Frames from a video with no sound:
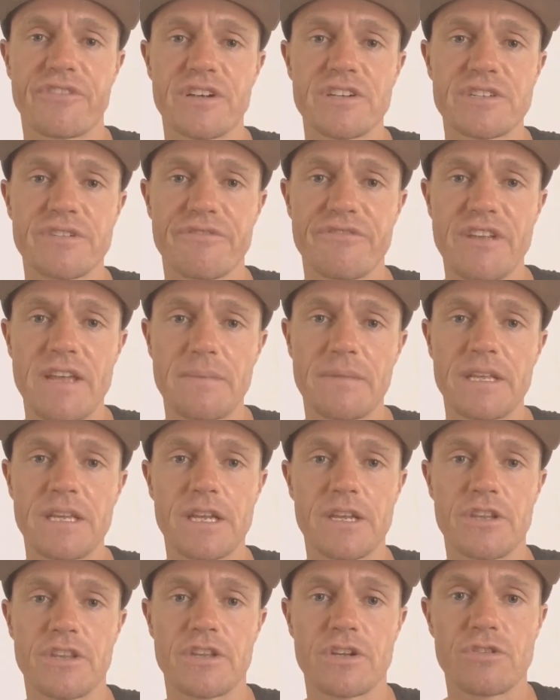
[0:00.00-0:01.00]

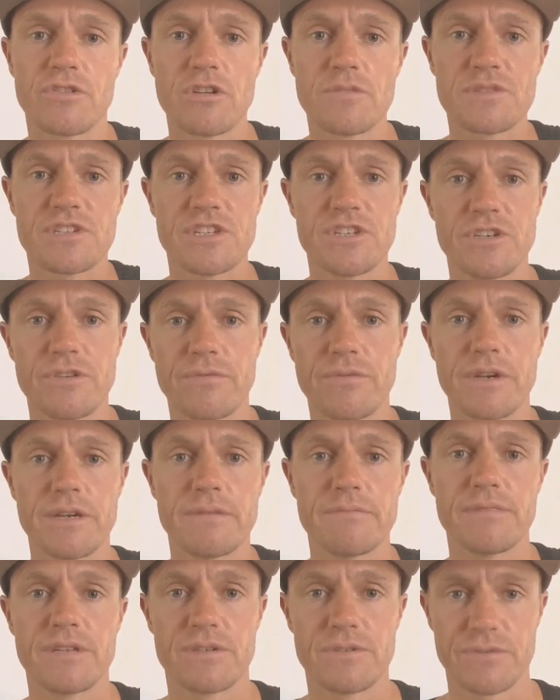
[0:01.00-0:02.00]
family in the groups that you're
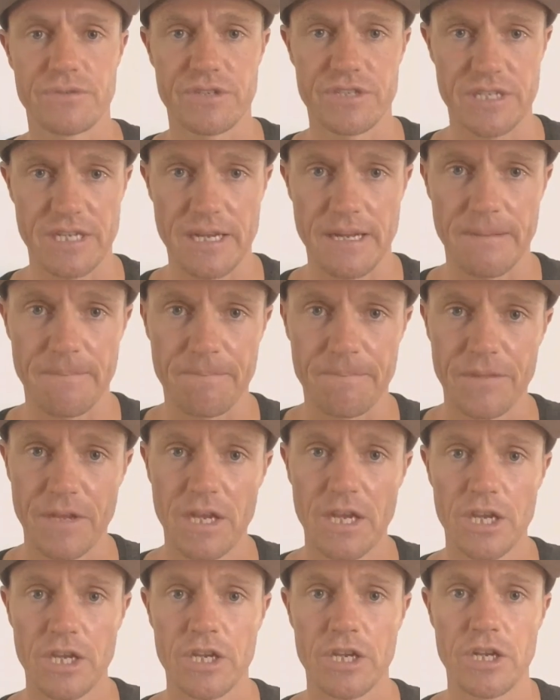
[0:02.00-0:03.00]
in, because
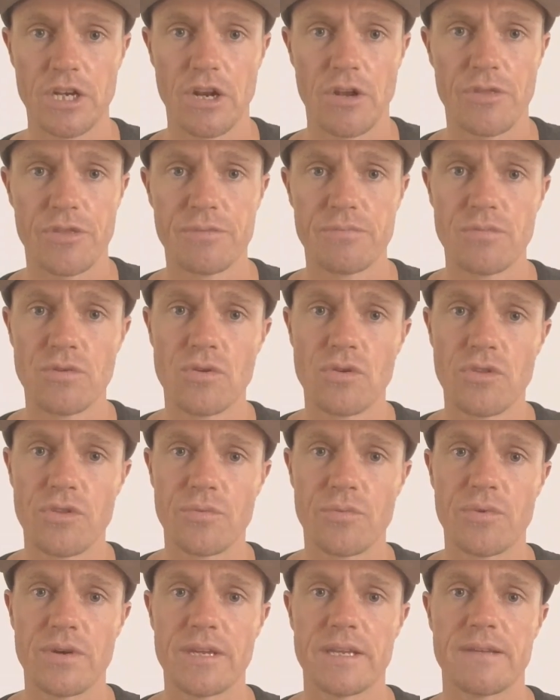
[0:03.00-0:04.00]
the more
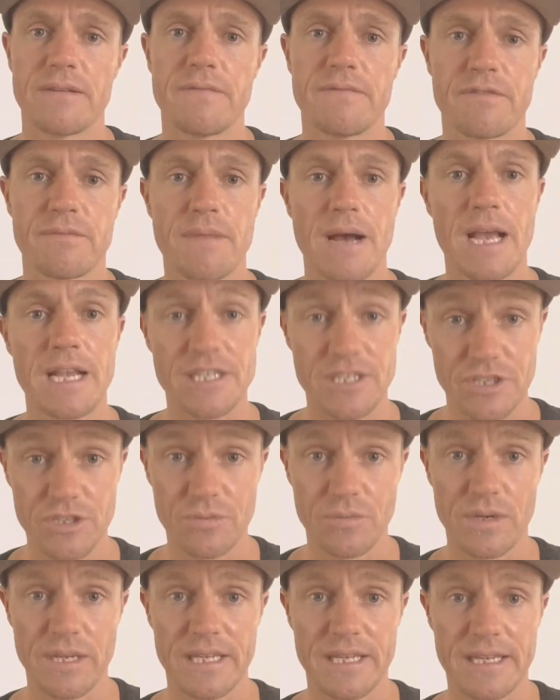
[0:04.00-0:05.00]
information
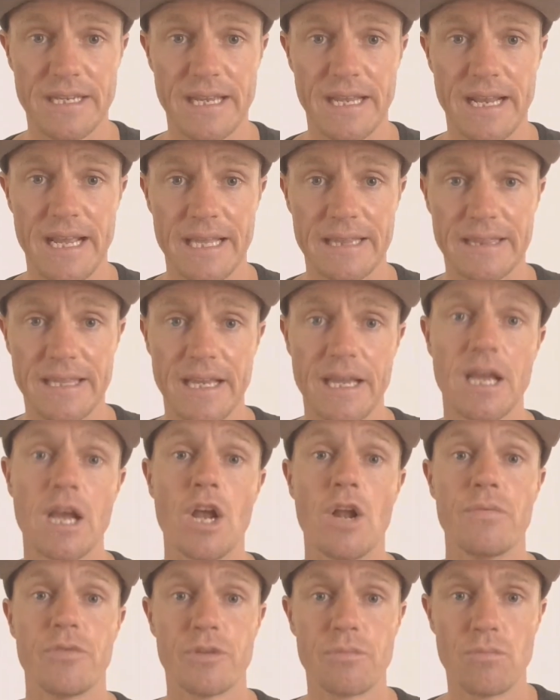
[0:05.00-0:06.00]
that we can get out there,
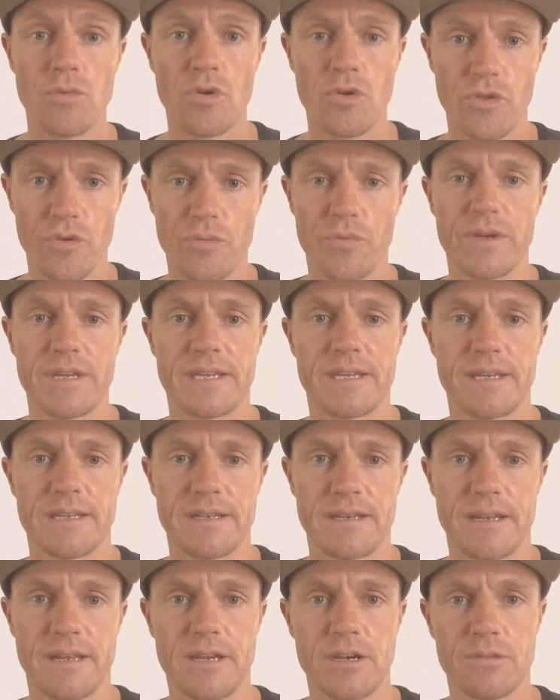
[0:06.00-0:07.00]
the more that we
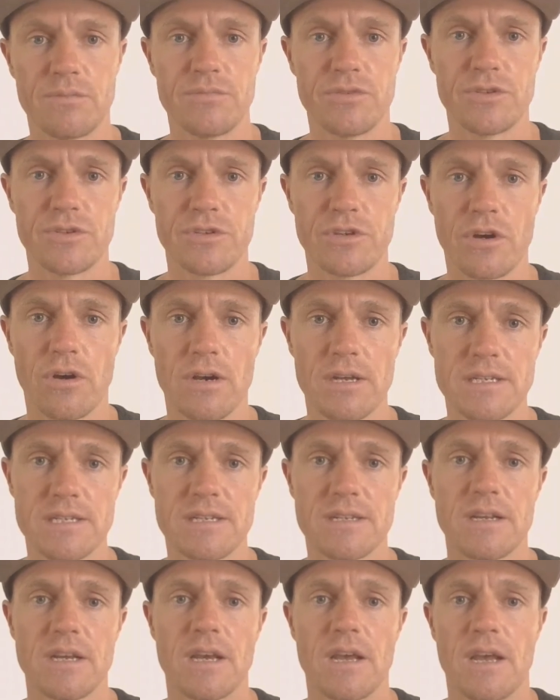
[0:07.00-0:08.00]
can help you
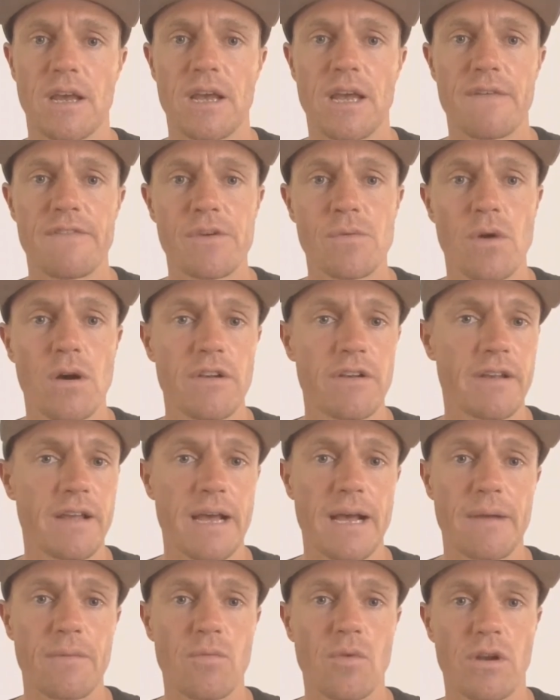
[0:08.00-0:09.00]
guys. If you want
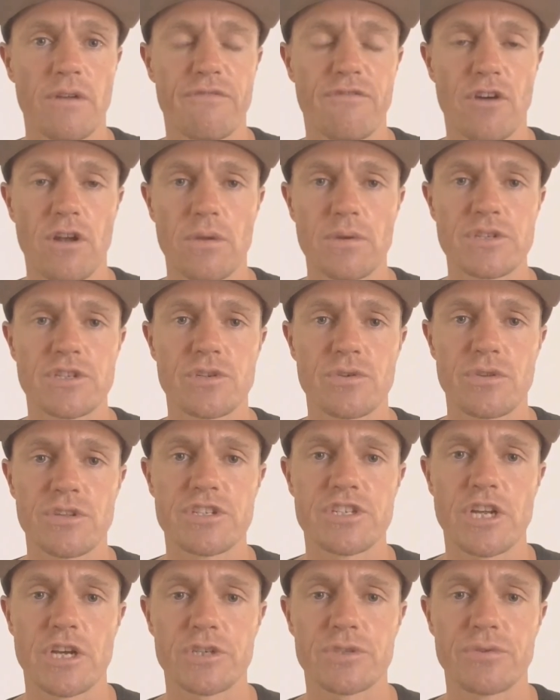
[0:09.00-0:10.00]
to follow us on all the
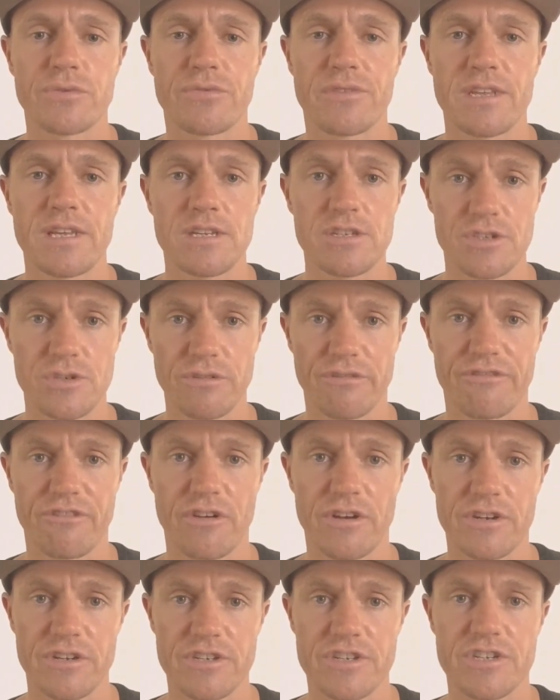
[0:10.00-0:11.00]
social things, you'll
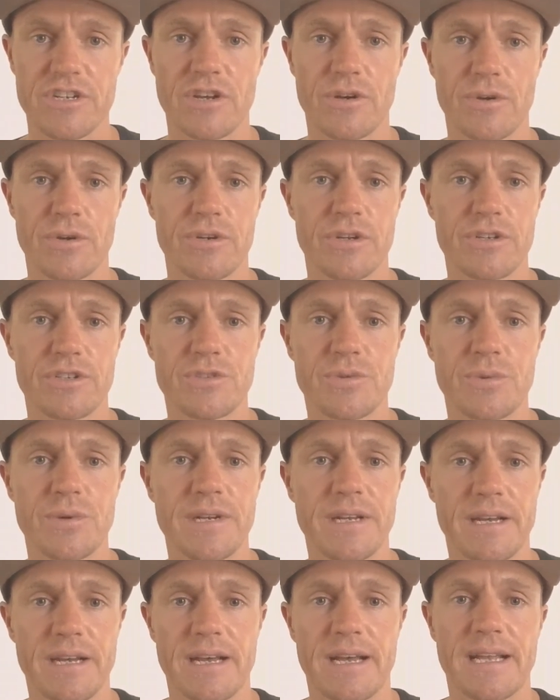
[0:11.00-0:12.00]
find us on
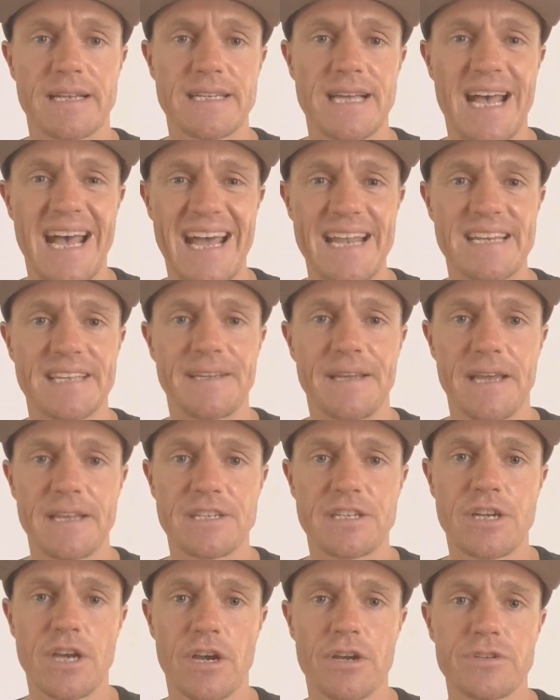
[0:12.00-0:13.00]
Twitter at
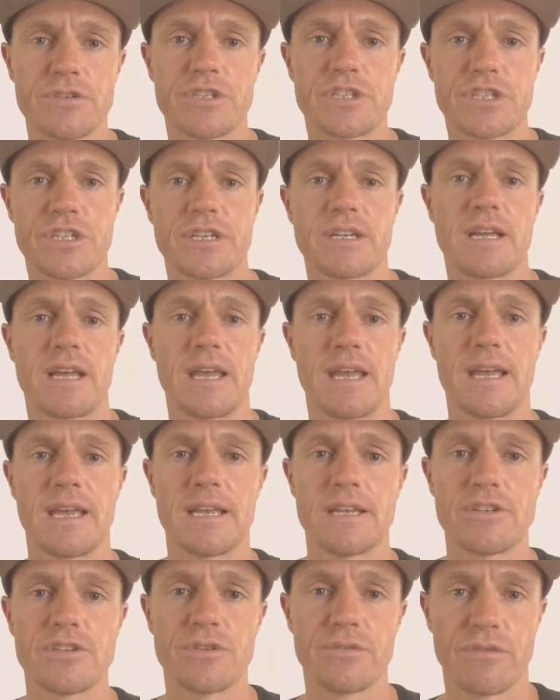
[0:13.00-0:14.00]
GetKoachD,
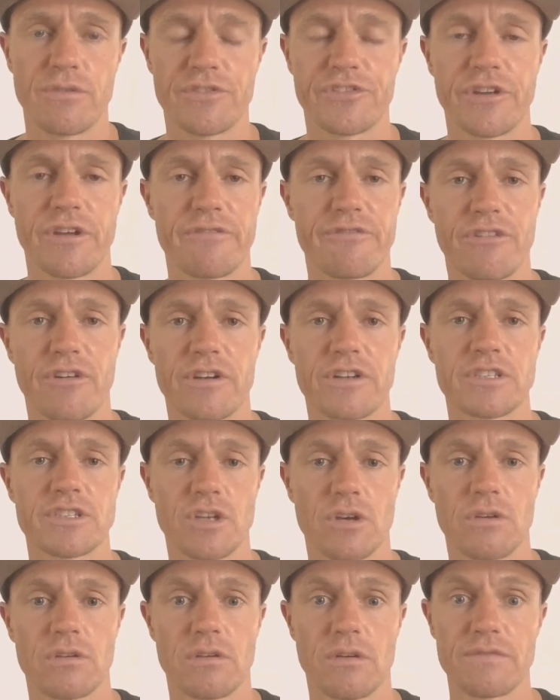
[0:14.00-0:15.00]
and you'll also find
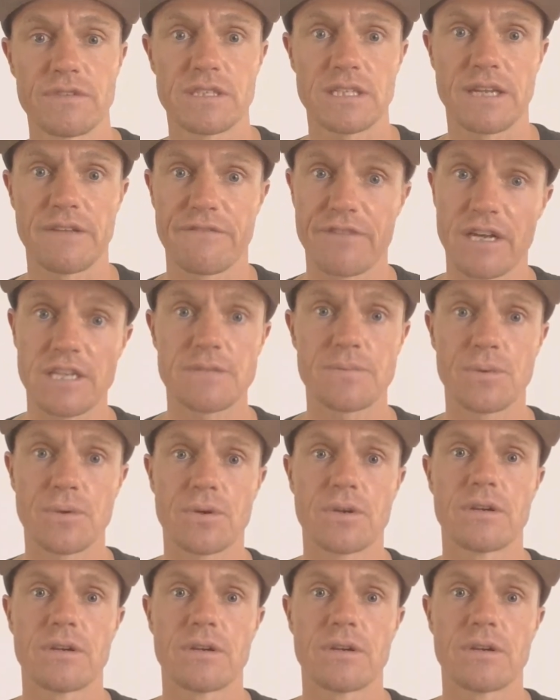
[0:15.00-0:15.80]
us on obviously Facebook